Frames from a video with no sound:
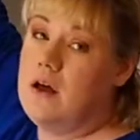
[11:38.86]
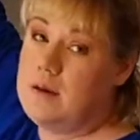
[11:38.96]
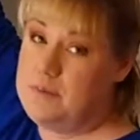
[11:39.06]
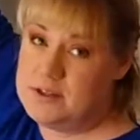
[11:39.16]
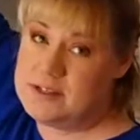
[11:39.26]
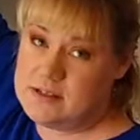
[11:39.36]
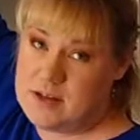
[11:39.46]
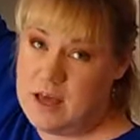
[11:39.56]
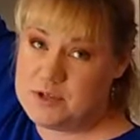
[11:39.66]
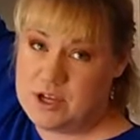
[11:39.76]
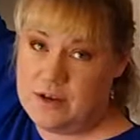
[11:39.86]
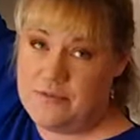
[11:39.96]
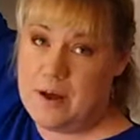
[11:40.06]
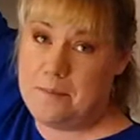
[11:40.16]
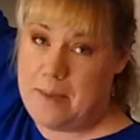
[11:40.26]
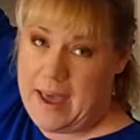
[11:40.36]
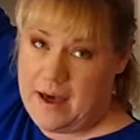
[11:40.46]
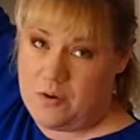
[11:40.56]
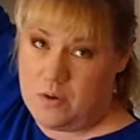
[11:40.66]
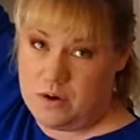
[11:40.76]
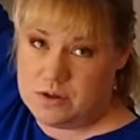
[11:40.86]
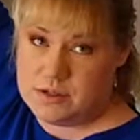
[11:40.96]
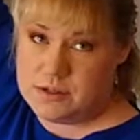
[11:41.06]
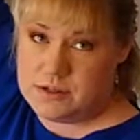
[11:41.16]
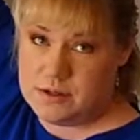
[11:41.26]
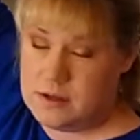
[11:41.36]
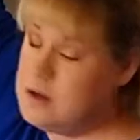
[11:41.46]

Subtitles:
I put this top shelf on backwards,